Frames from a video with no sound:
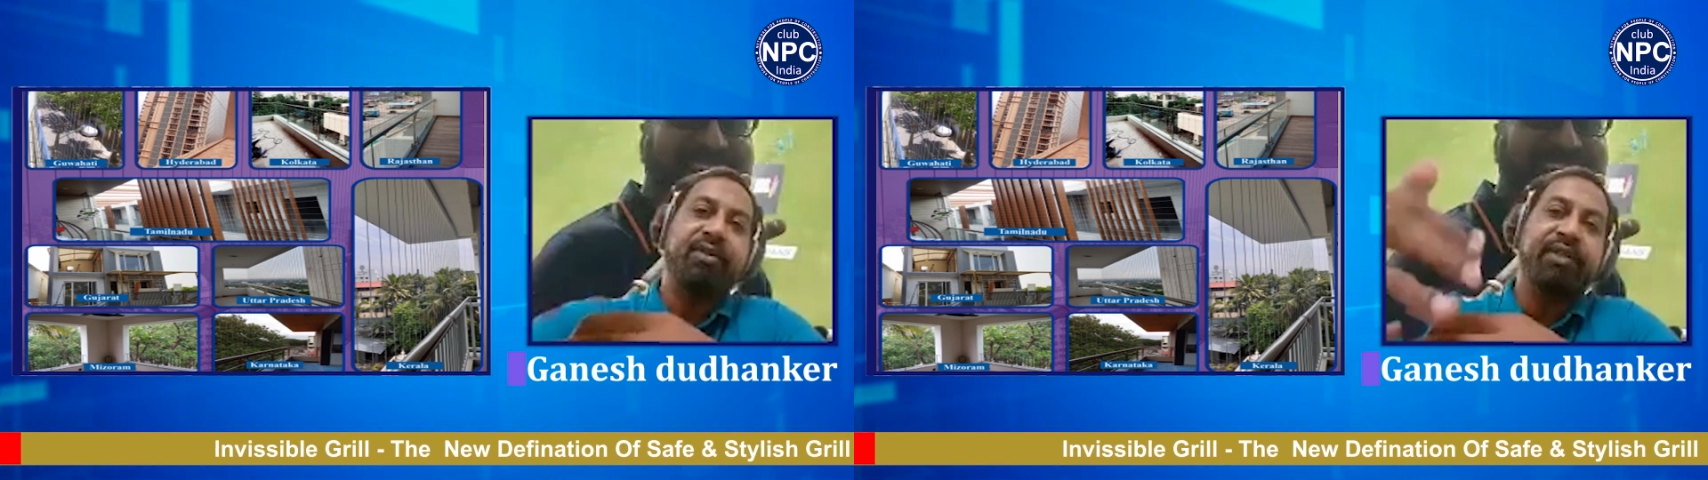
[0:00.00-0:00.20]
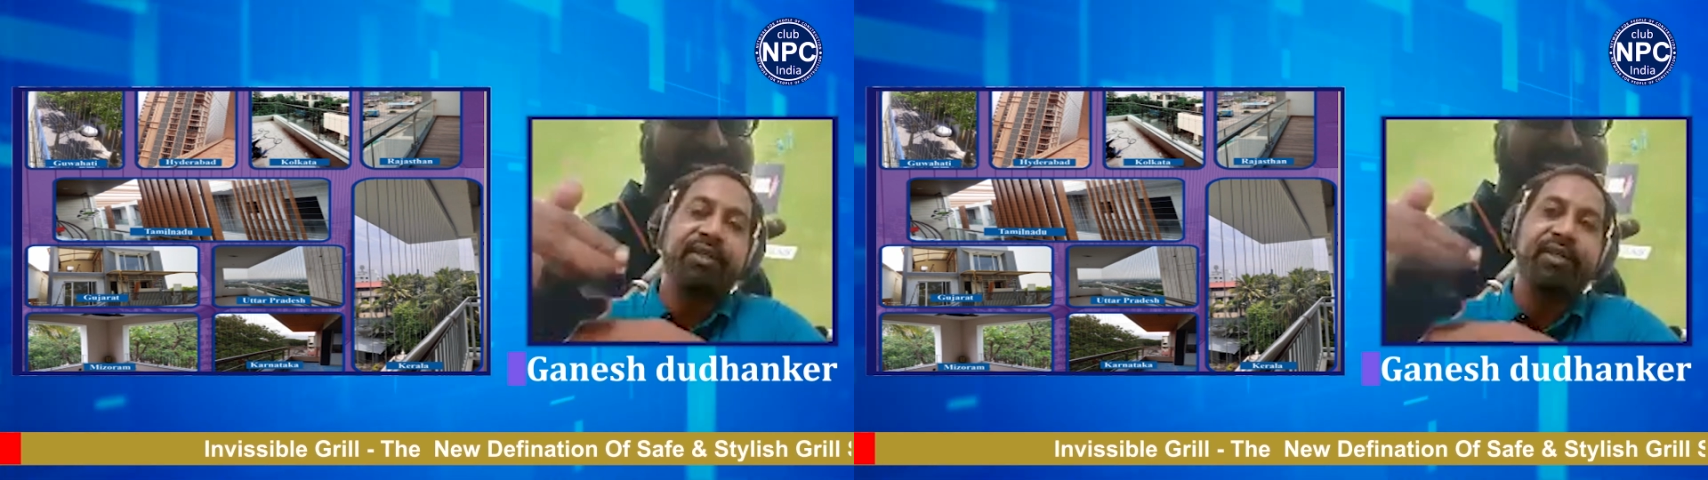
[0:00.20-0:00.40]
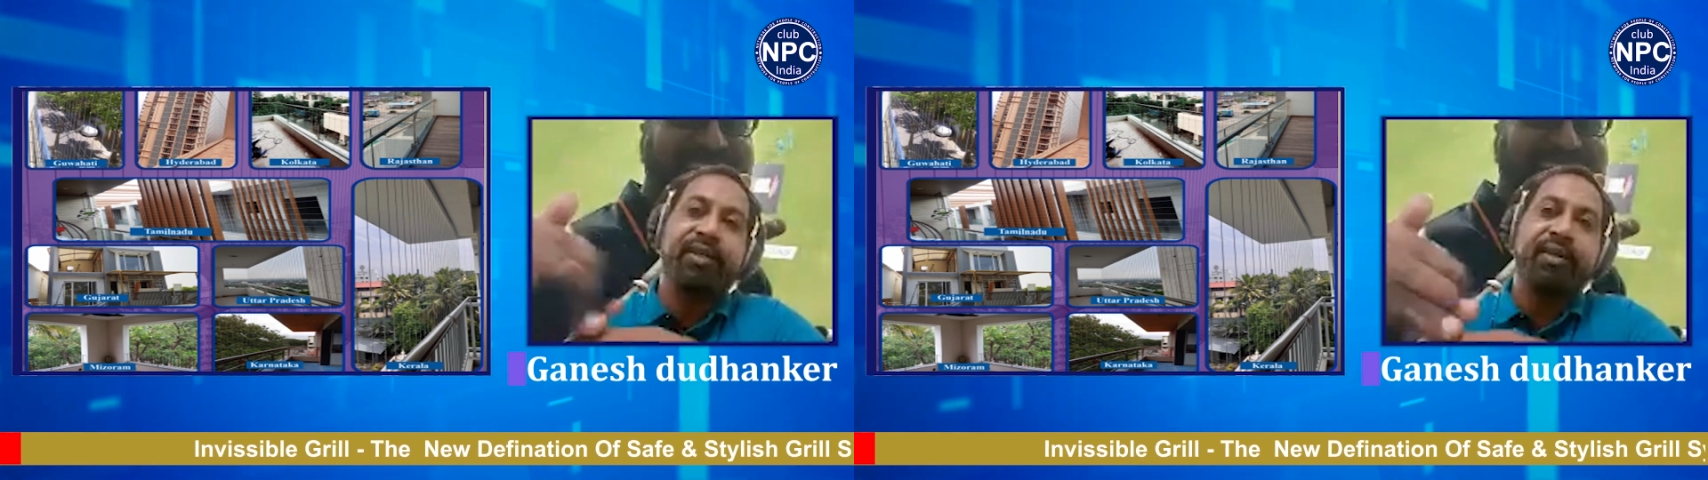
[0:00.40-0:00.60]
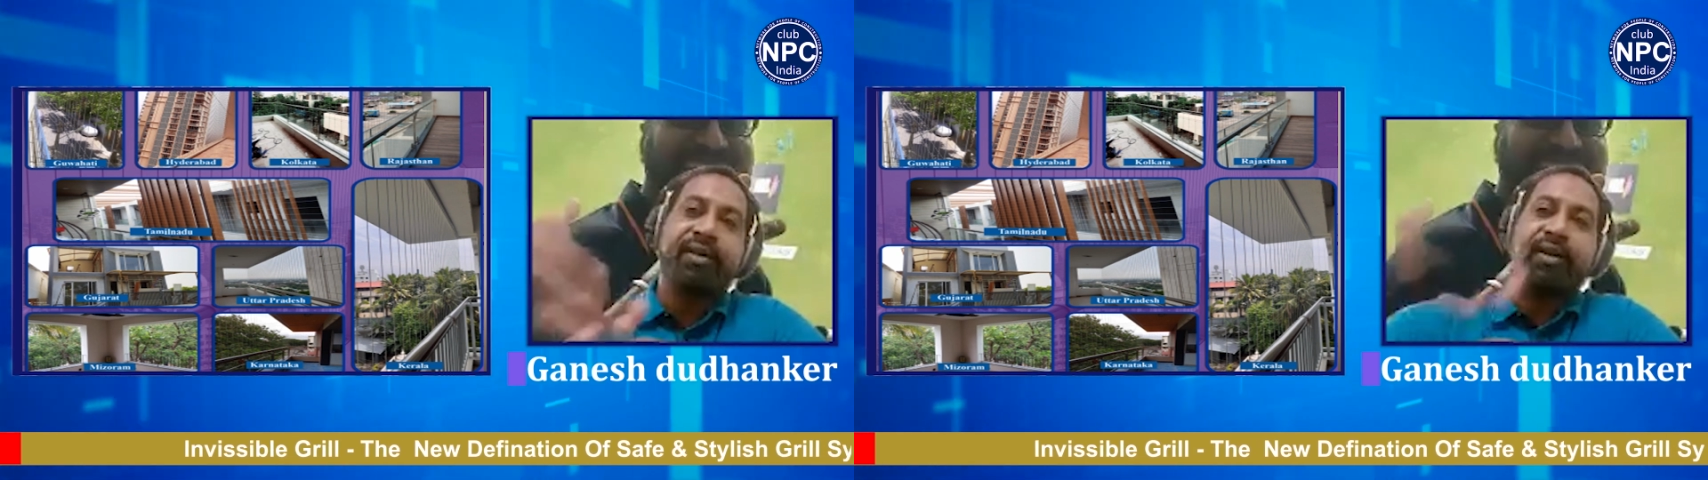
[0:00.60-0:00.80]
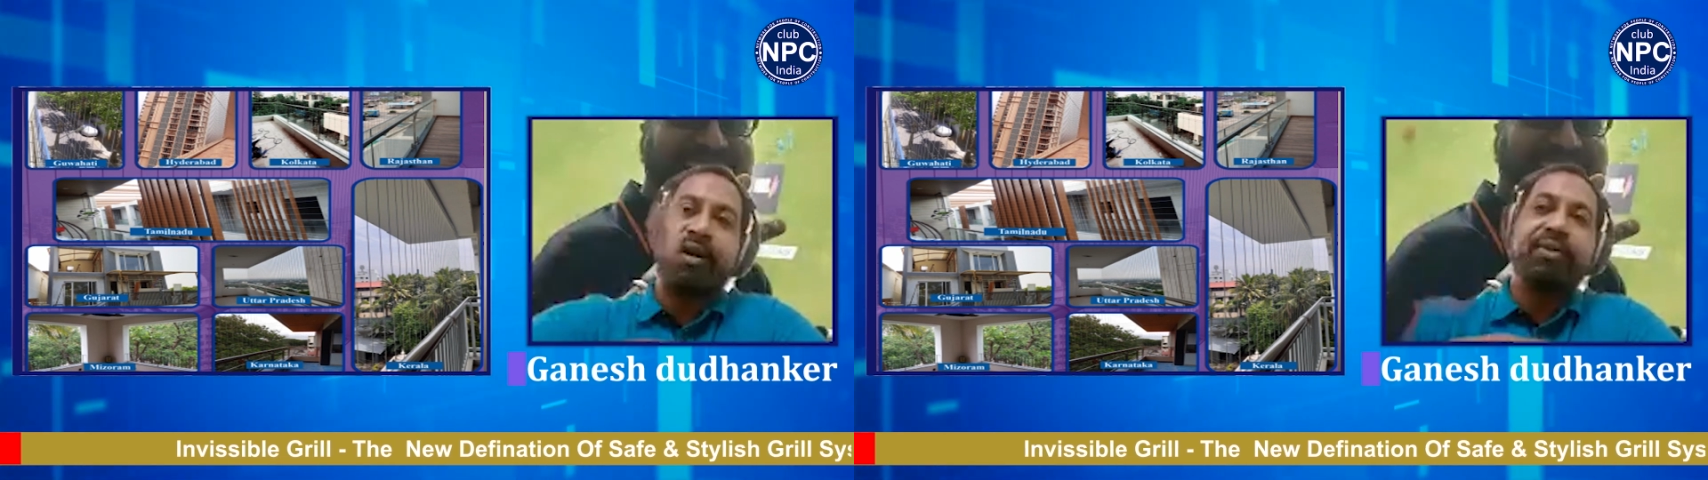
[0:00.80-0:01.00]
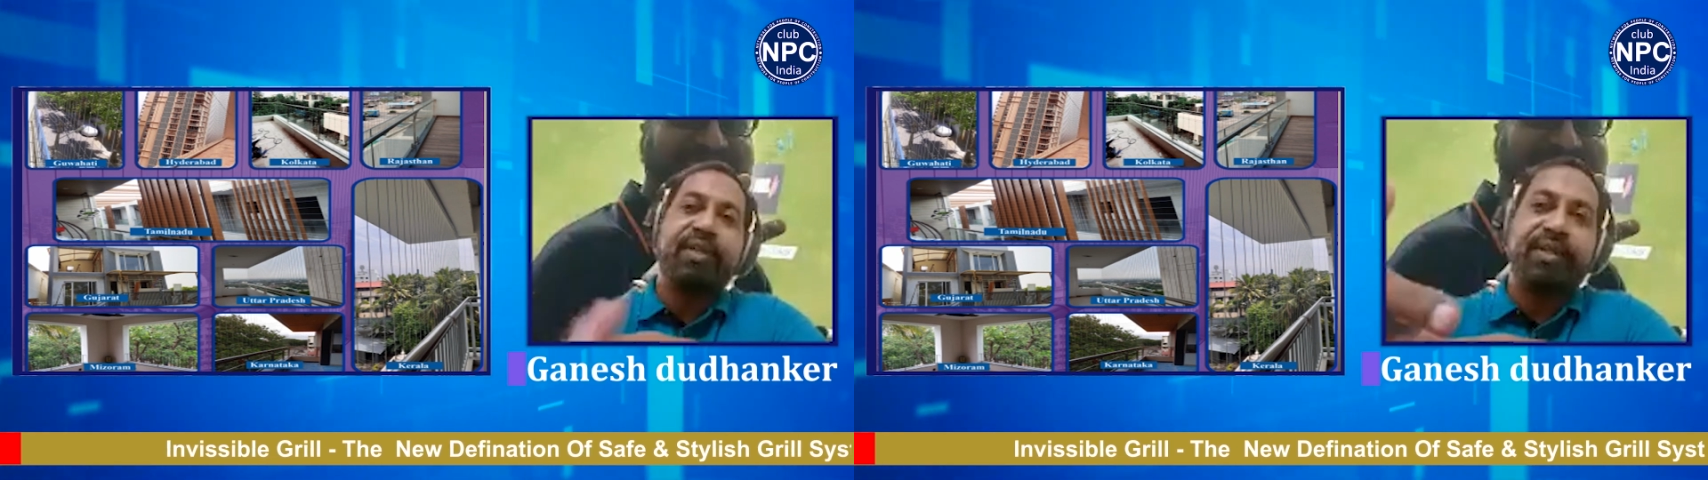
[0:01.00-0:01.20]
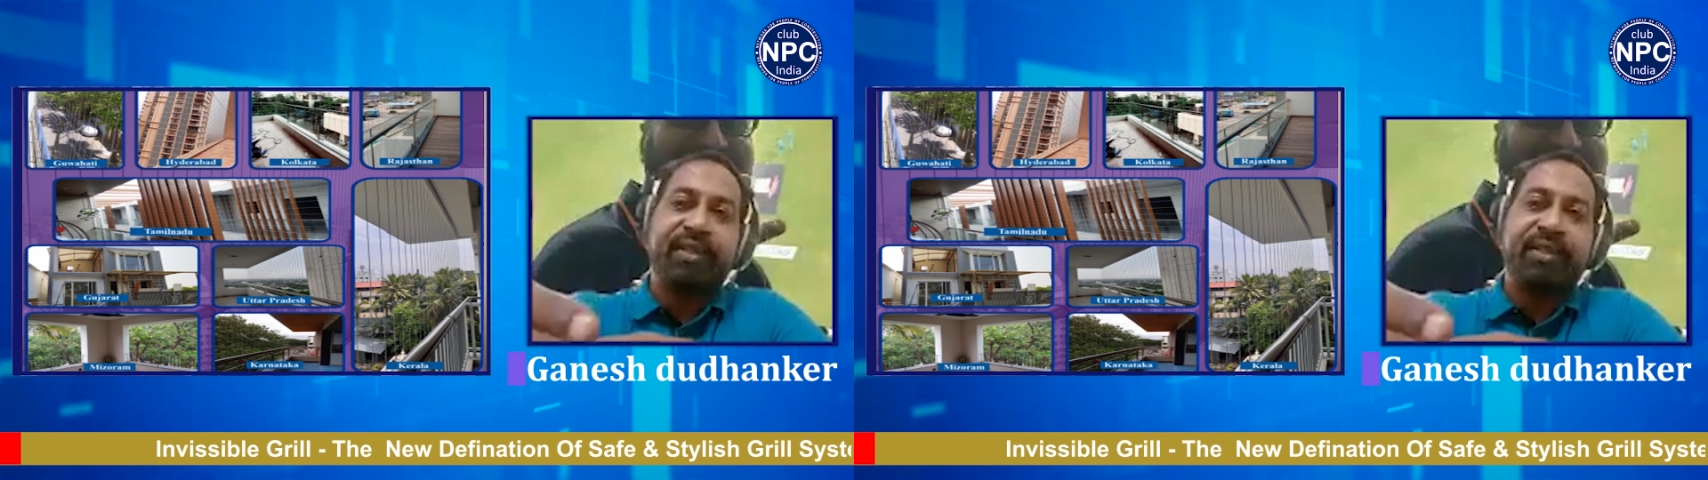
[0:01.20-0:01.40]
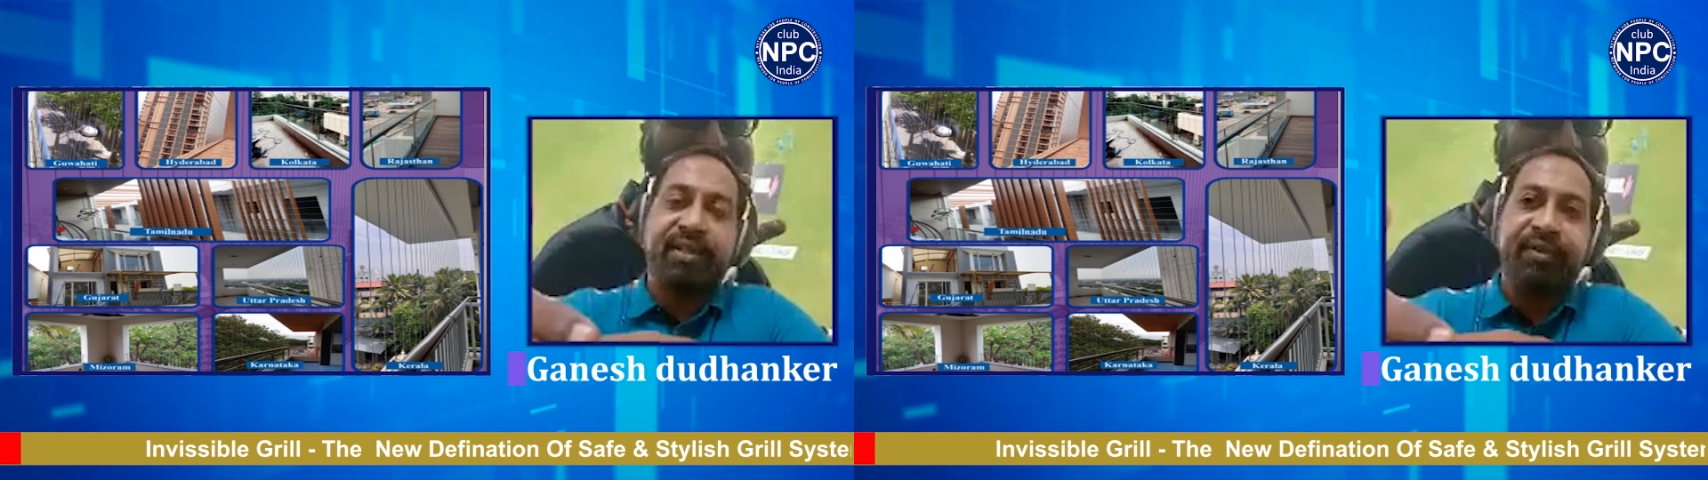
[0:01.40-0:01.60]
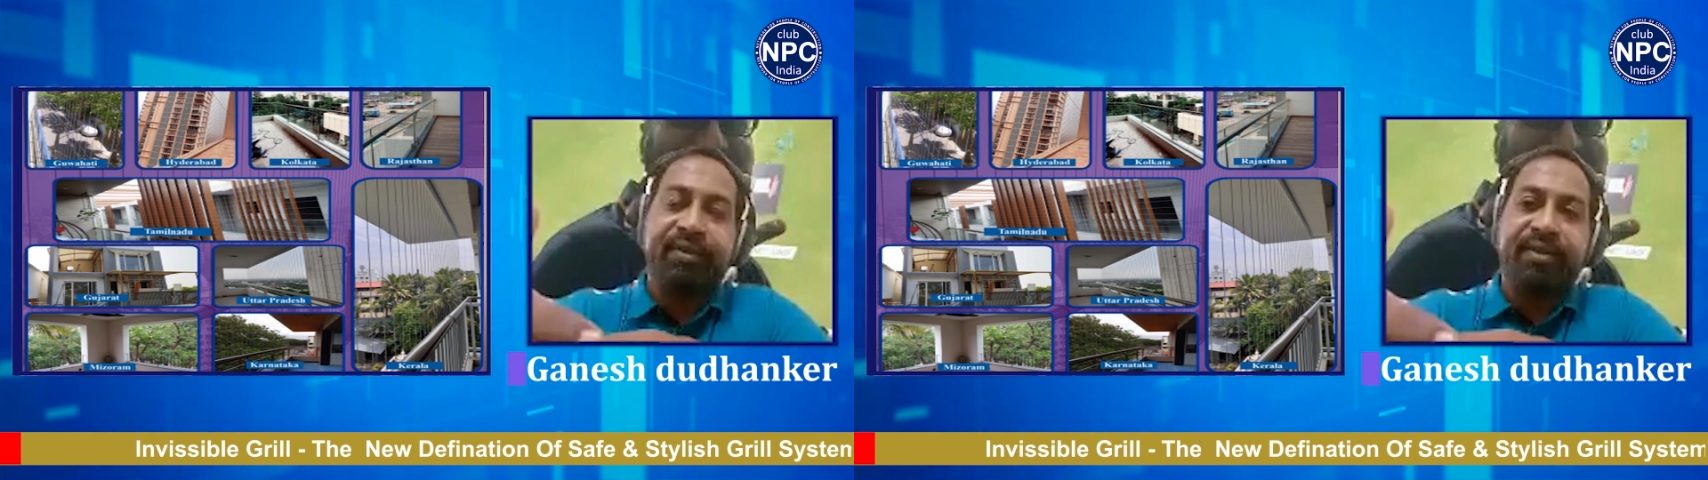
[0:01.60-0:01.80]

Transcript: the outside chhaja.